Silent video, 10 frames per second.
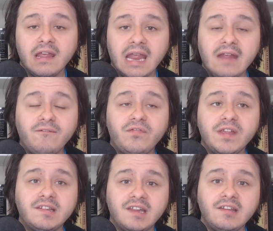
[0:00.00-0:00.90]
If
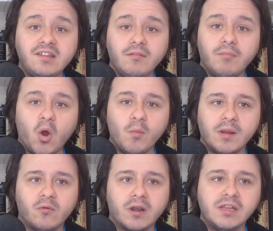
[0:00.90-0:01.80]
this is the
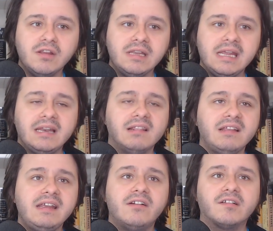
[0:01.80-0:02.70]
moment where you need
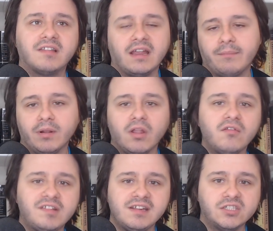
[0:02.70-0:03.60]
leaders like
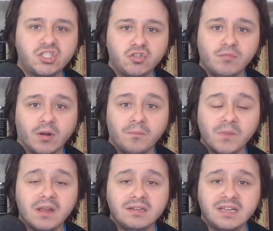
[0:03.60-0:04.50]
Pelosi and Schumer
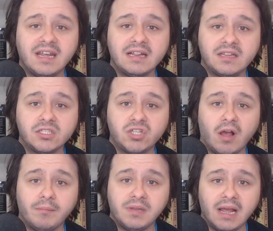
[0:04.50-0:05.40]
to get the
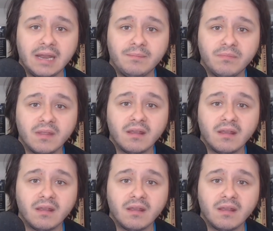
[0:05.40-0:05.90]
job done,